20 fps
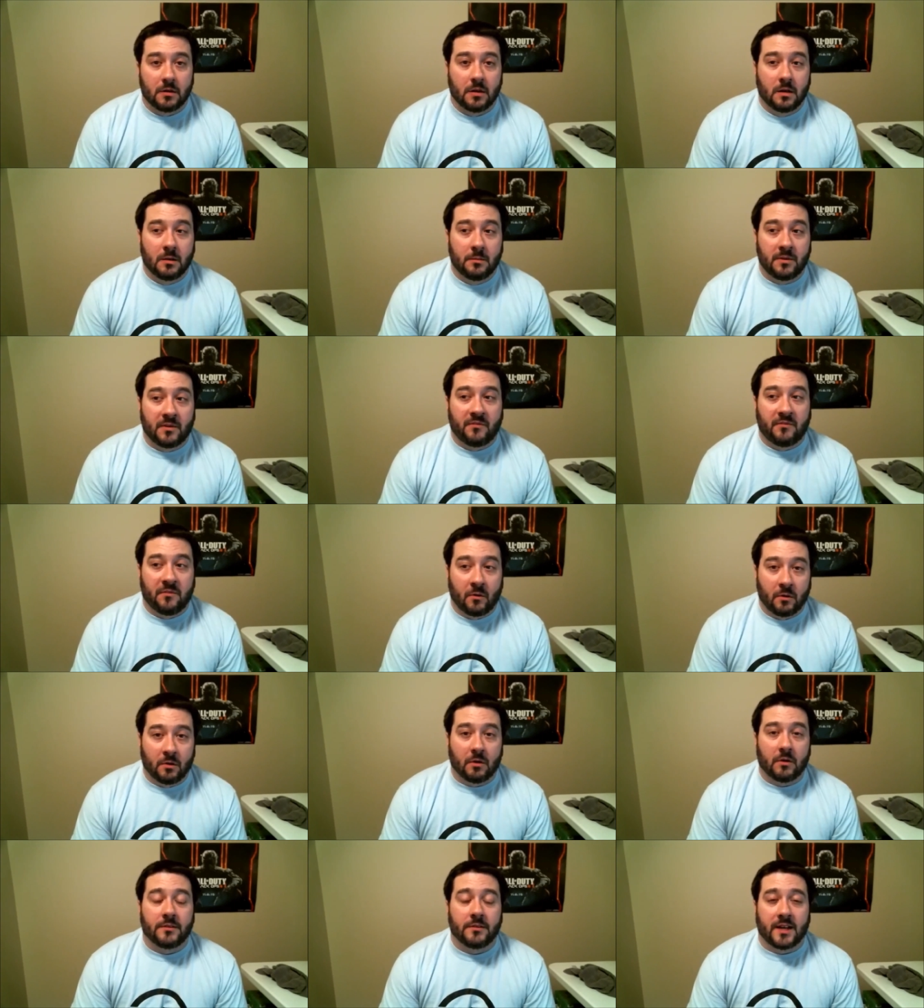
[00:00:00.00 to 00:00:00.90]

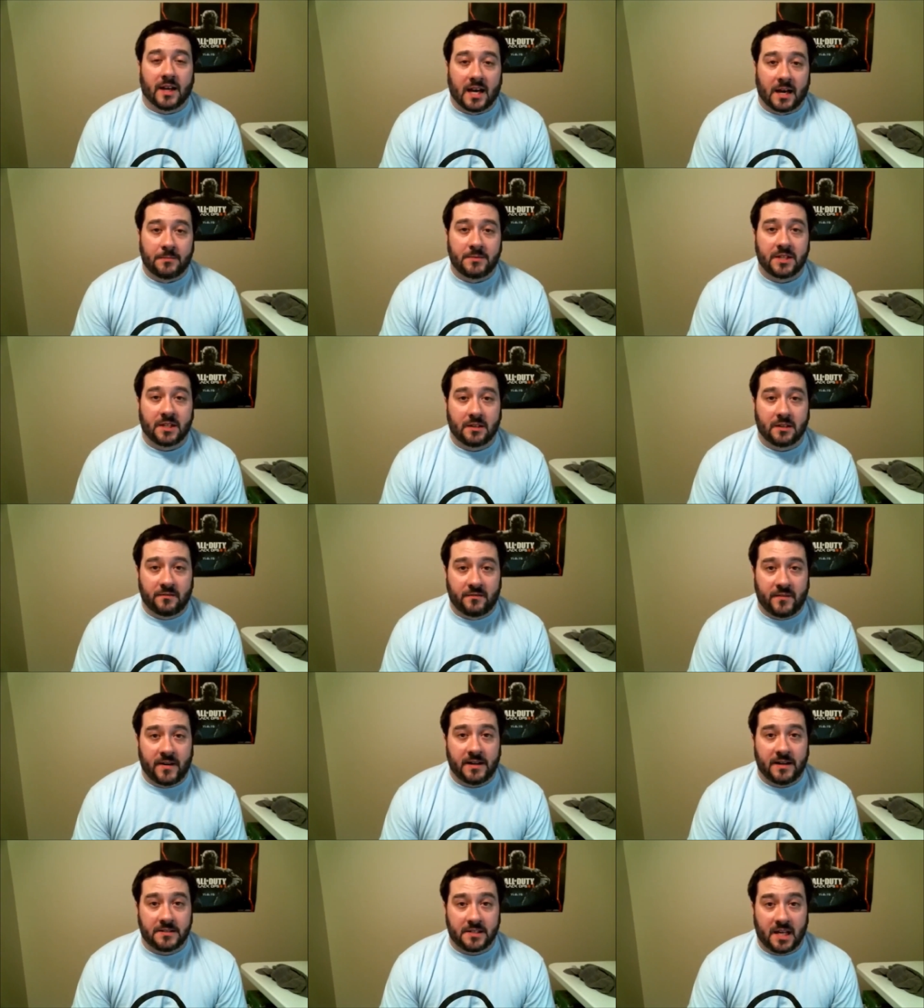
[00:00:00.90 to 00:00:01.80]
before the Optic and
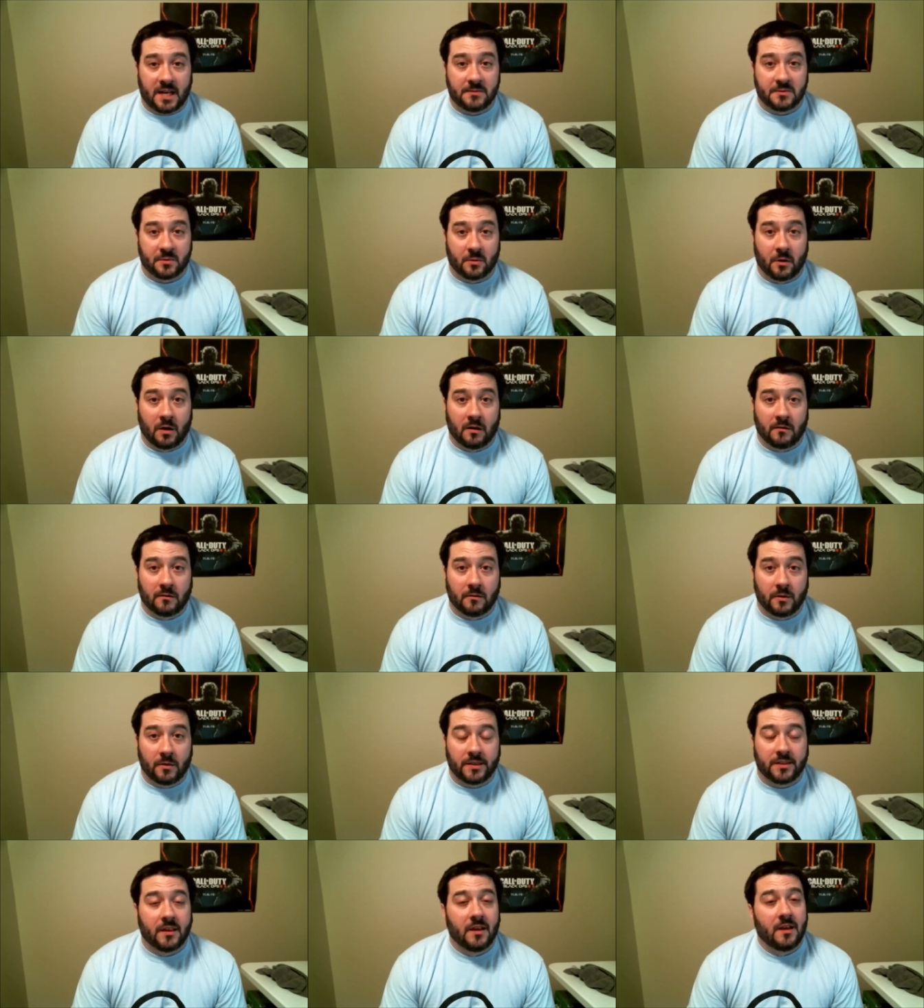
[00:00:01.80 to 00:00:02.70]
FaZe games were over
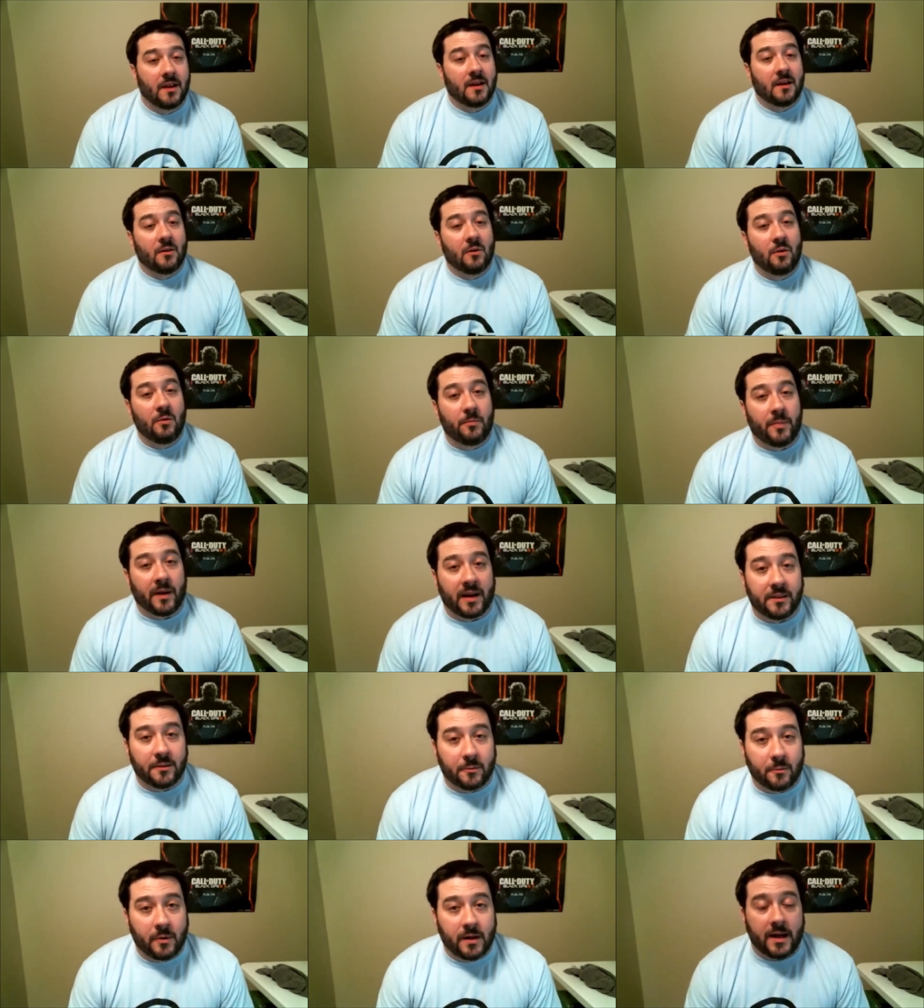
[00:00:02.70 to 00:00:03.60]
with, who, by
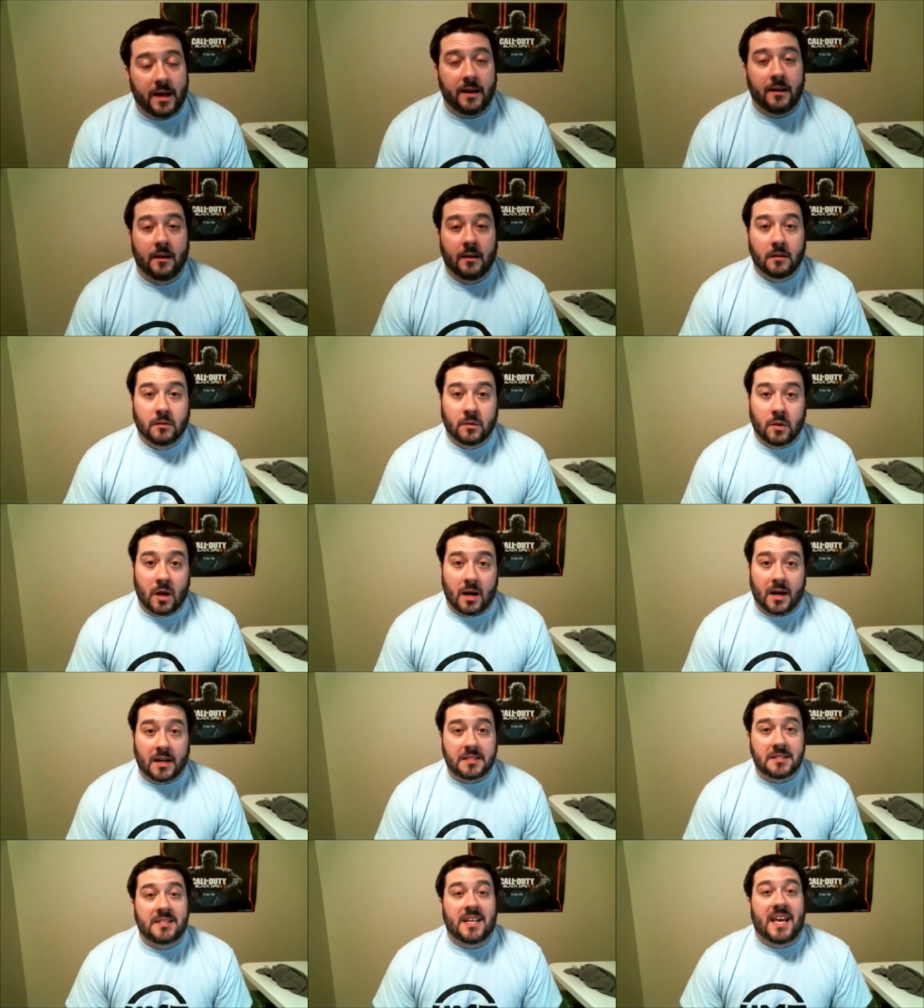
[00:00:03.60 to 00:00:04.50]
the way,
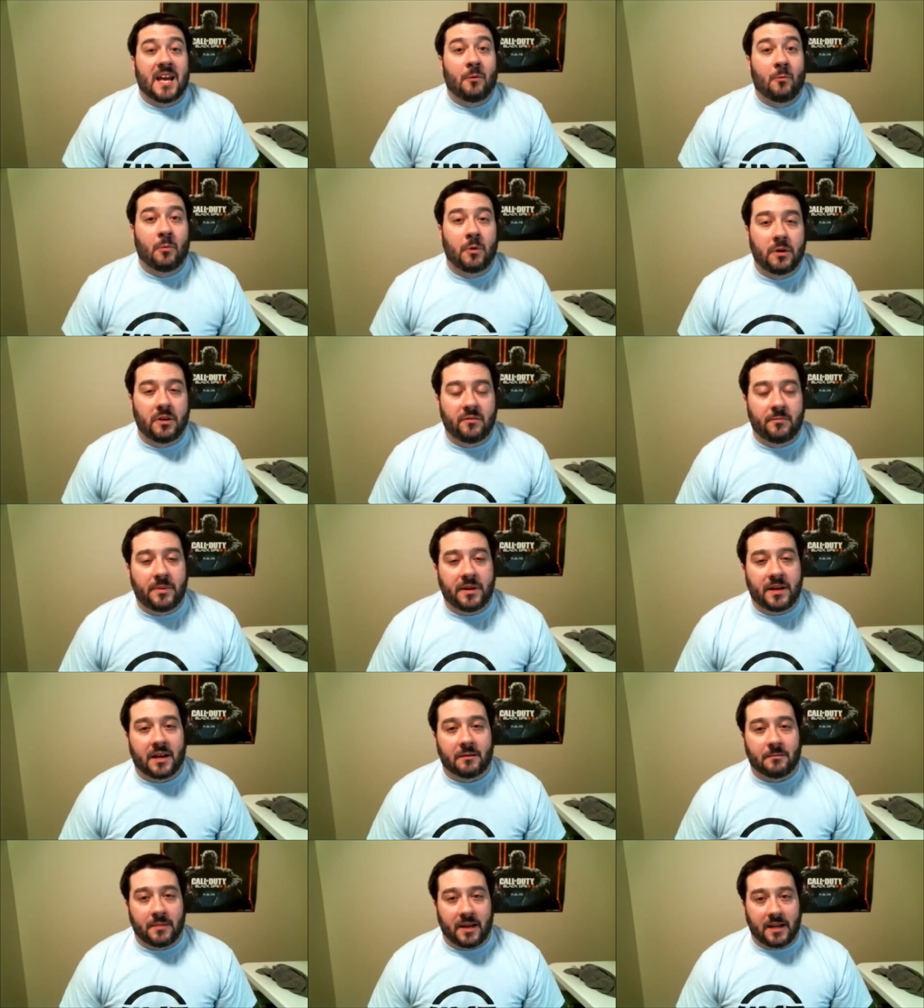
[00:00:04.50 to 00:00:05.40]
lost and wouldn't have been
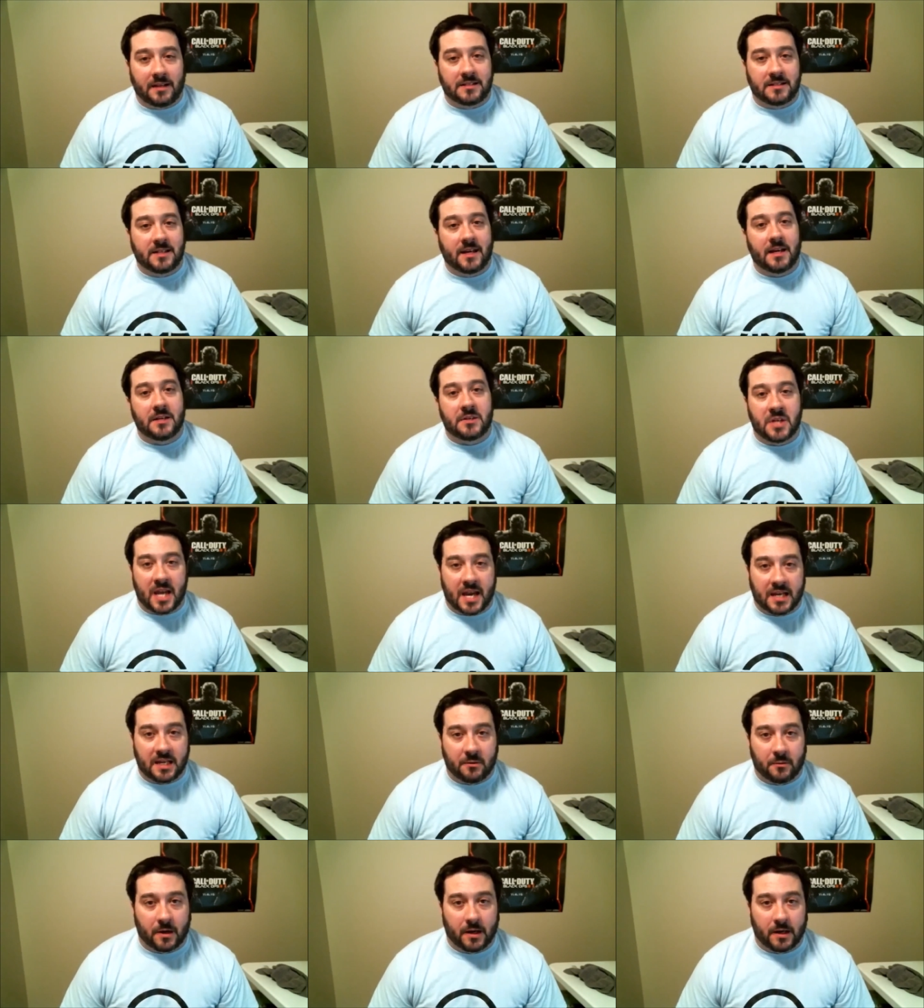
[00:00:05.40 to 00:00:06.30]
on main stage
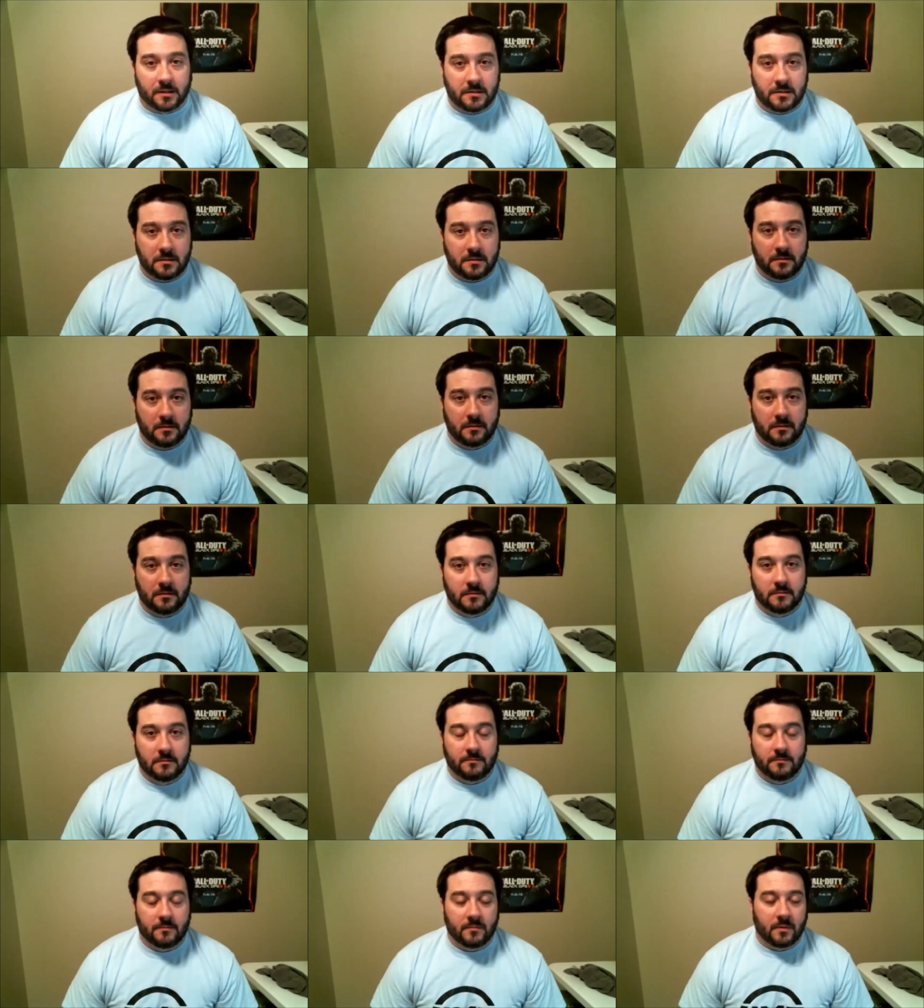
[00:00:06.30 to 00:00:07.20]
anyways.
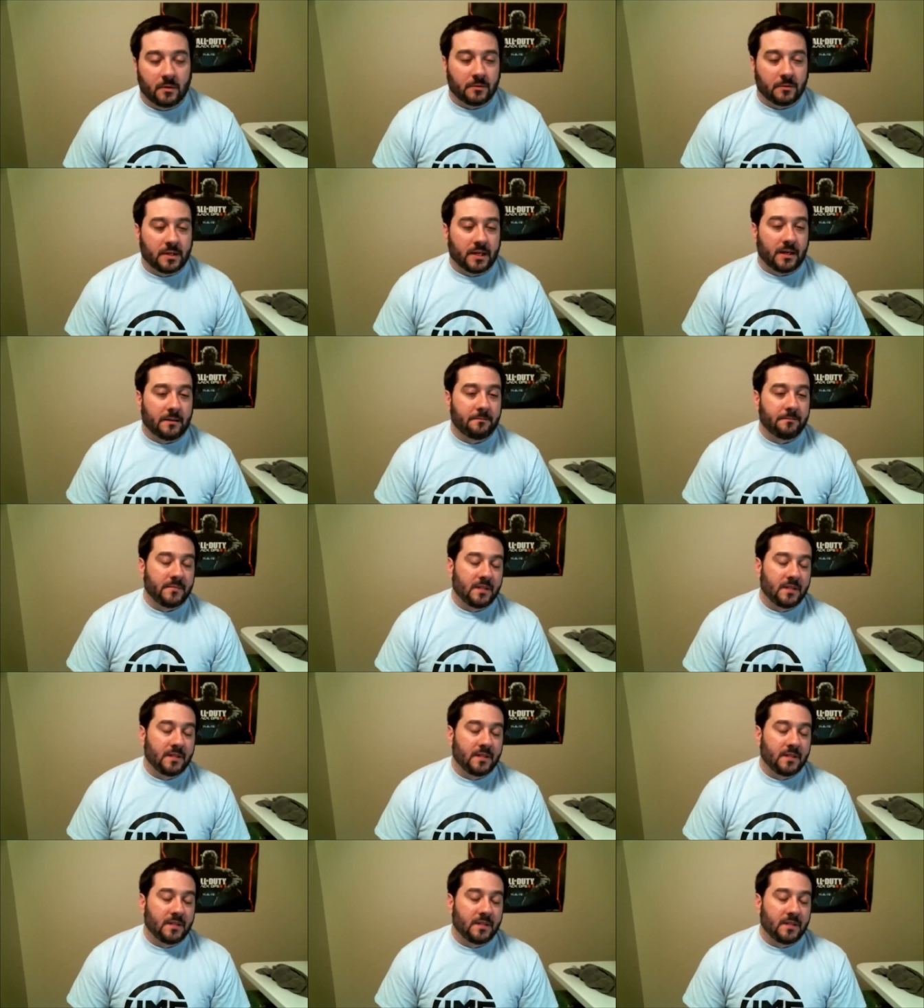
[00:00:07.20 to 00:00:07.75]
Okay?